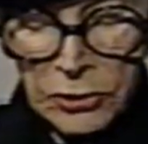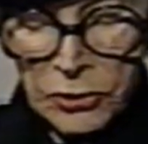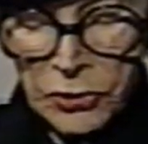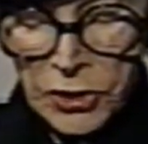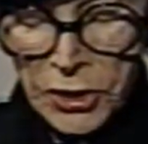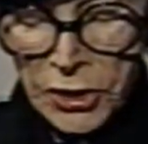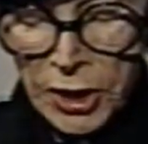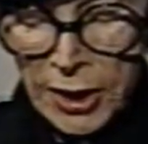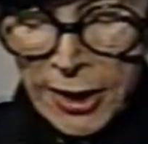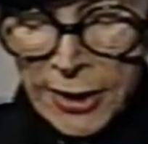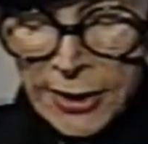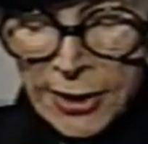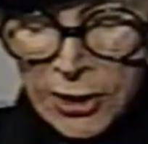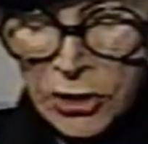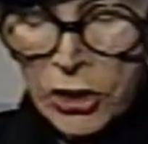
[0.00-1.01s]
to study
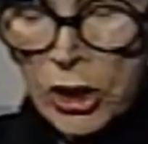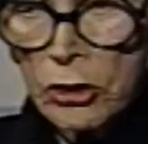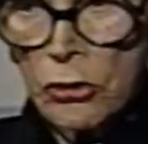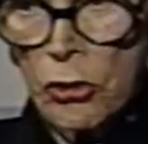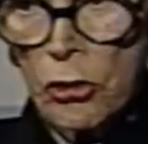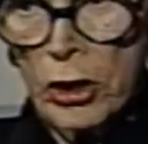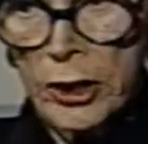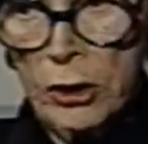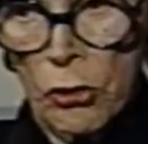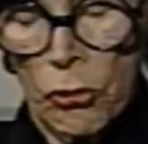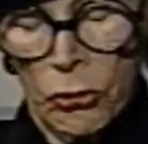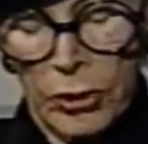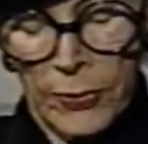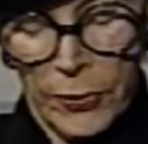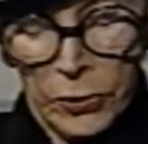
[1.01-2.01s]
steroid
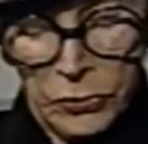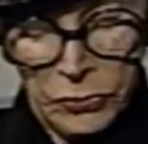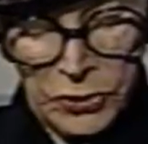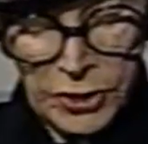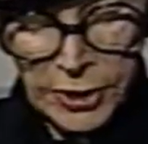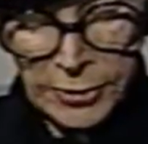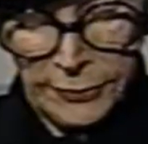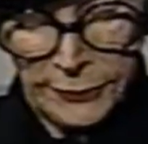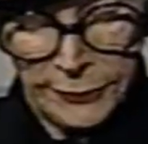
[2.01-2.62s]
hormones.